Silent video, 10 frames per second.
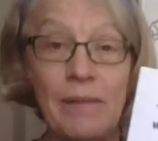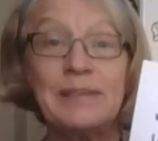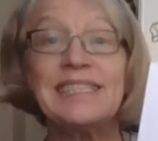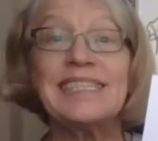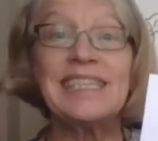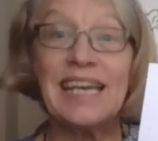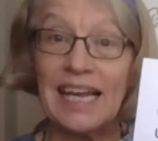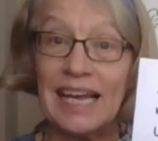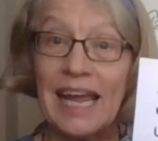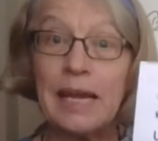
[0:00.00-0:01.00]

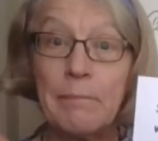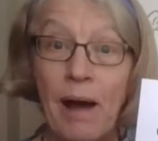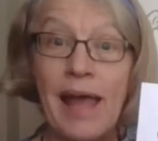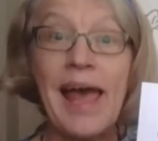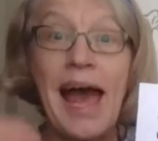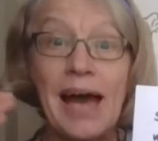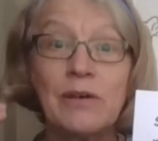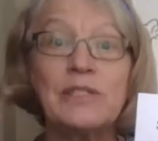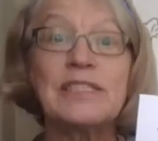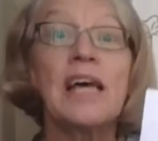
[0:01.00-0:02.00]
sitting in my
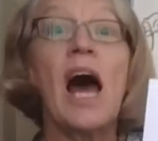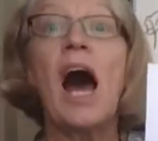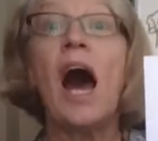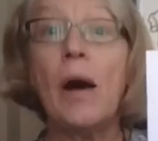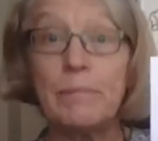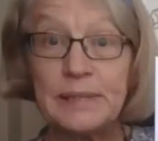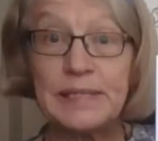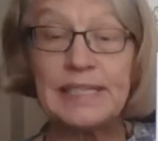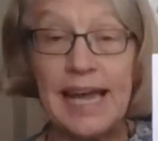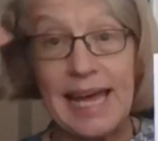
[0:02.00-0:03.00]
house
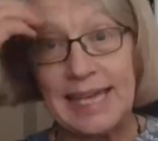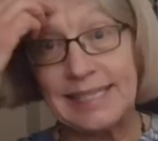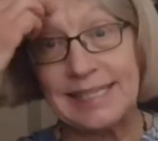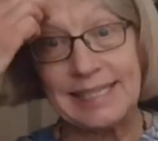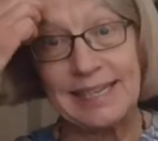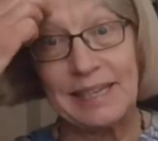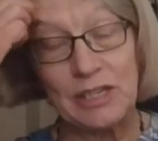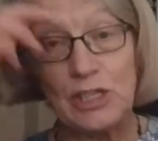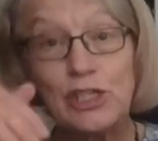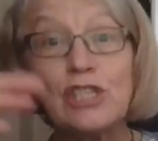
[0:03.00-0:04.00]
upstairs
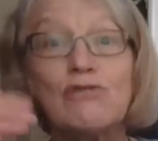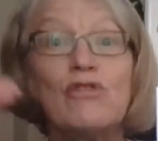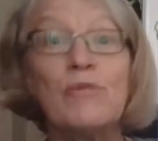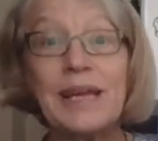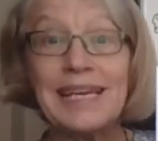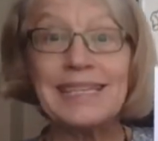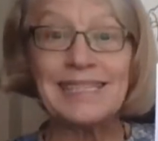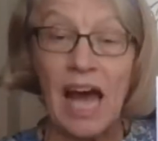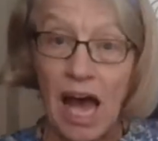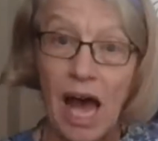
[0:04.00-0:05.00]
because this room is
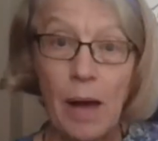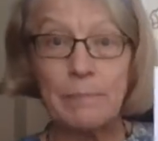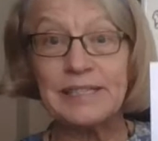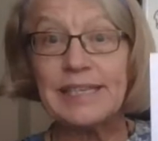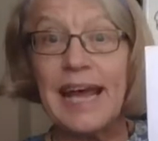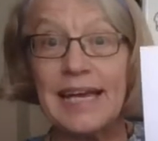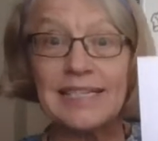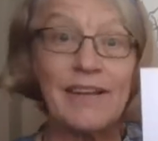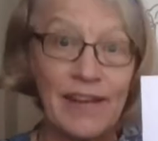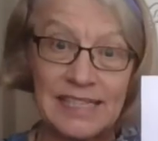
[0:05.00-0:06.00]
upstairs.
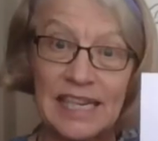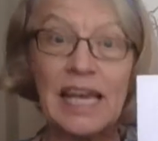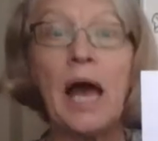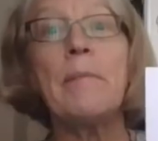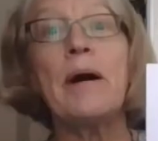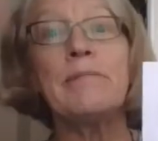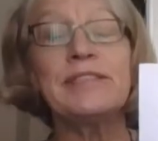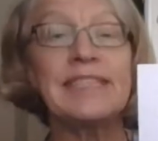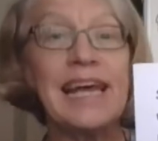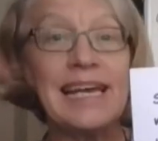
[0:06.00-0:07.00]
I've had to come up the
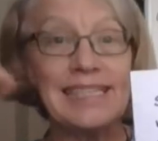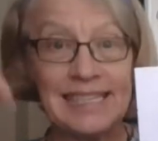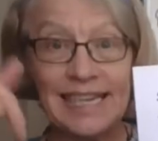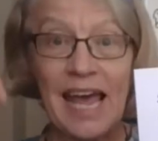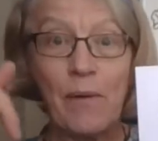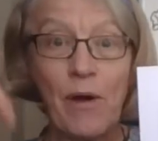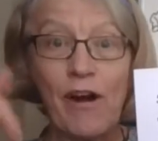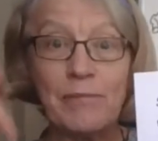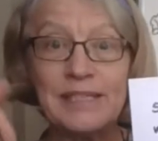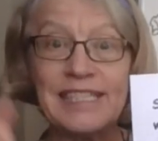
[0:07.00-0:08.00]
stairs to get where
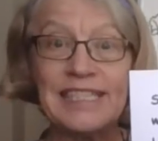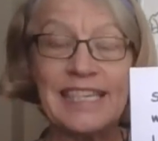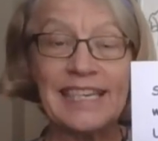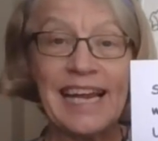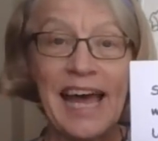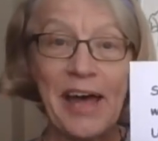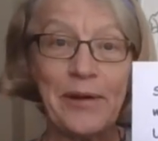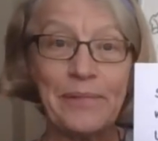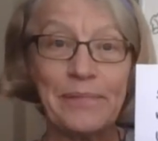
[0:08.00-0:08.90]
I'm sitting now.